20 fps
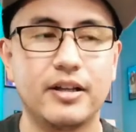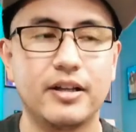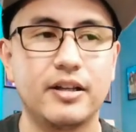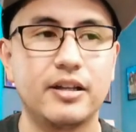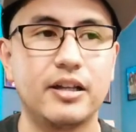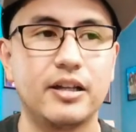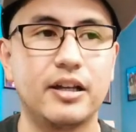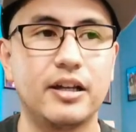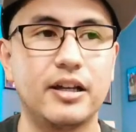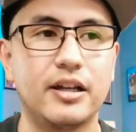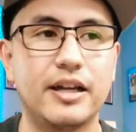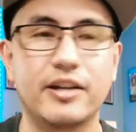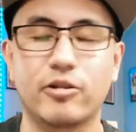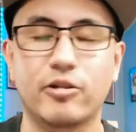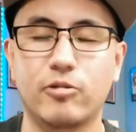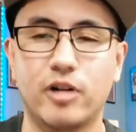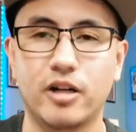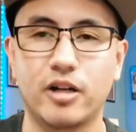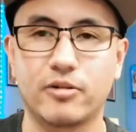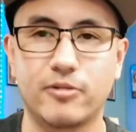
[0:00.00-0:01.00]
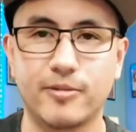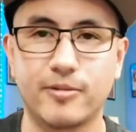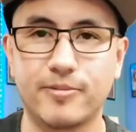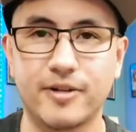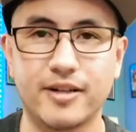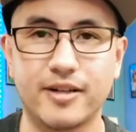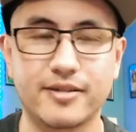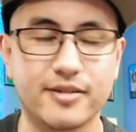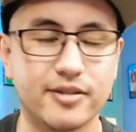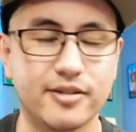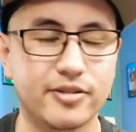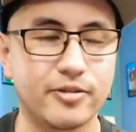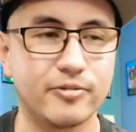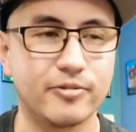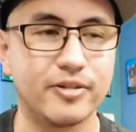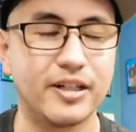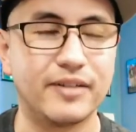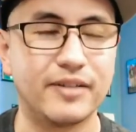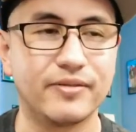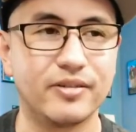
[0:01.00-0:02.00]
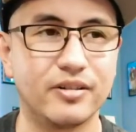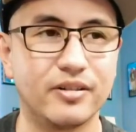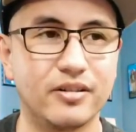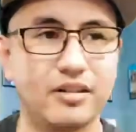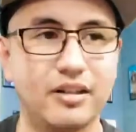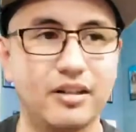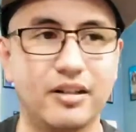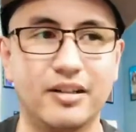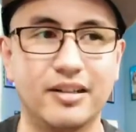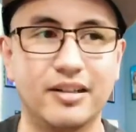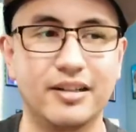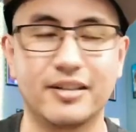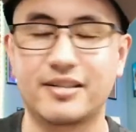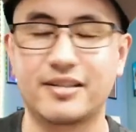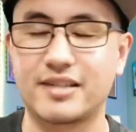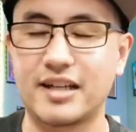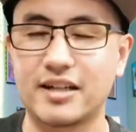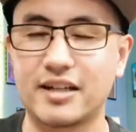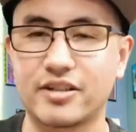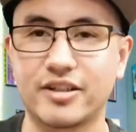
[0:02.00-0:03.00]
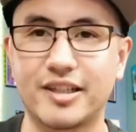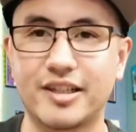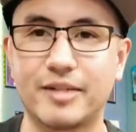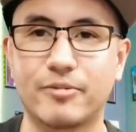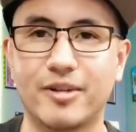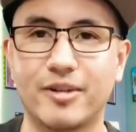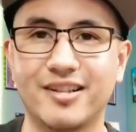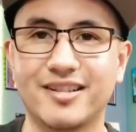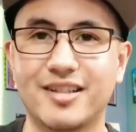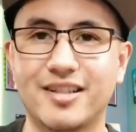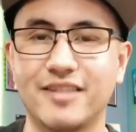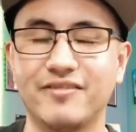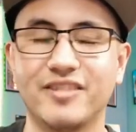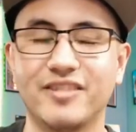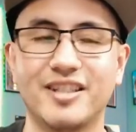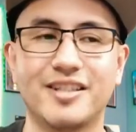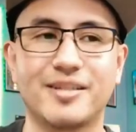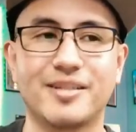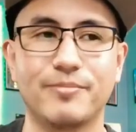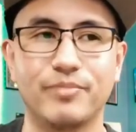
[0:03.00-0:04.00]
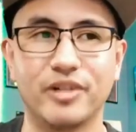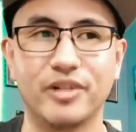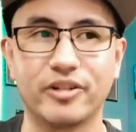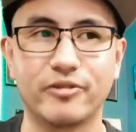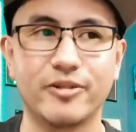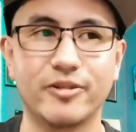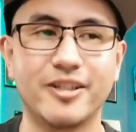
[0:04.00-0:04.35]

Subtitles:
and a quad-core processor or whatever, it's actually relatively buttery